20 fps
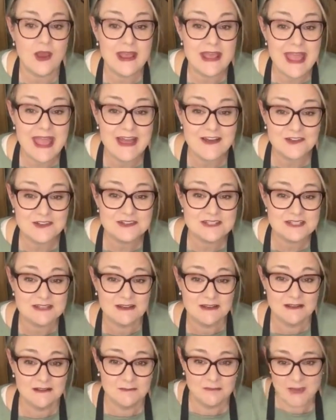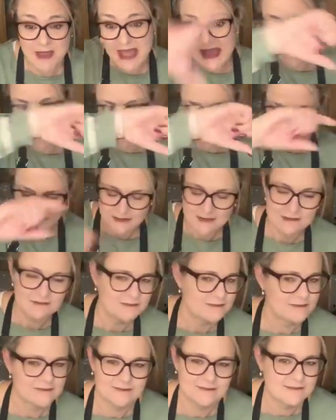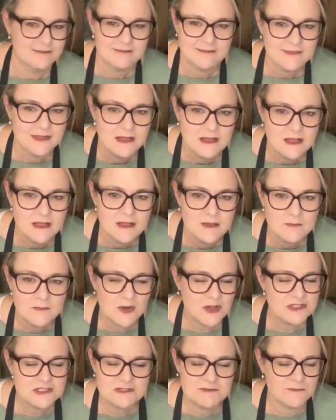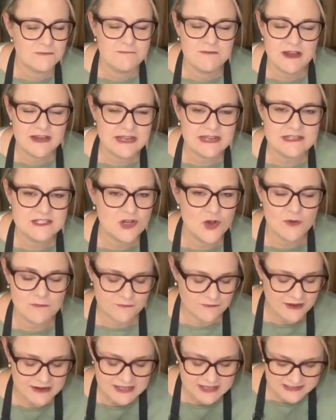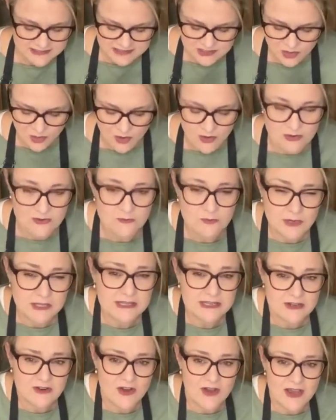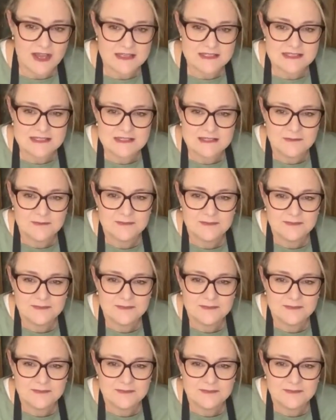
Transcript: greyhound back. Most funniest dog, really nice.